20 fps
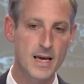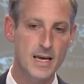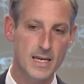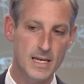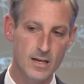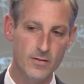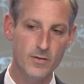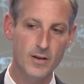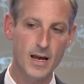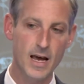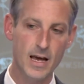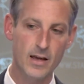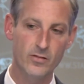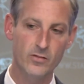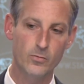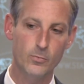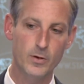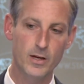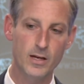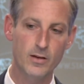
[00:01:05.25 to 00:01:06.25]
even
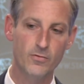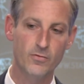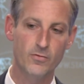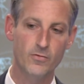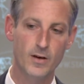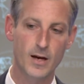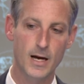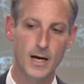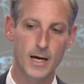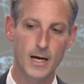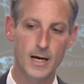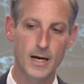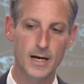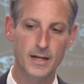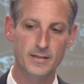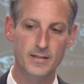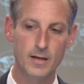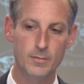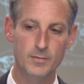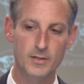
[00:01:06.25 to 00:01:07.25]
as we've uh,
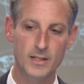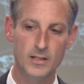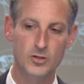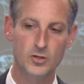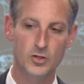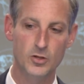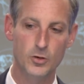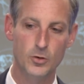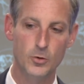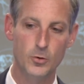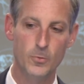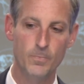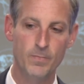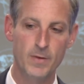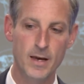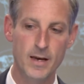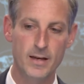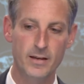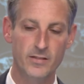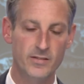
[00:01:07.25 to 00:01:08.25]
attempted to
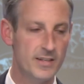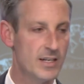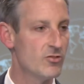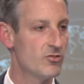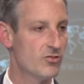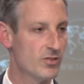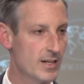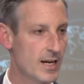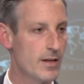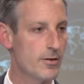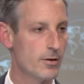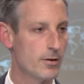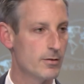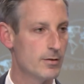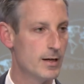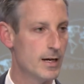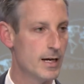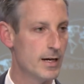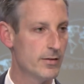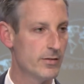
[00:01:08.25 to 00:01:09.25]
stitch together
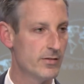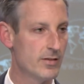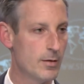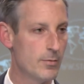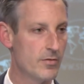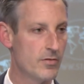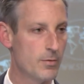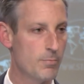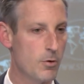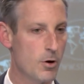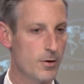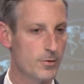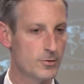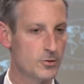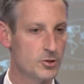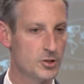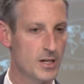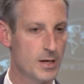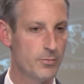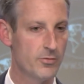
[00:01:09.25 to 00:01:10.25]
uh, some of the
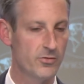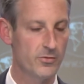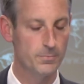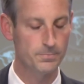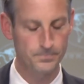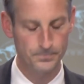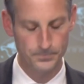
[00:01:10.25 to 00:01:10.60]
partnerships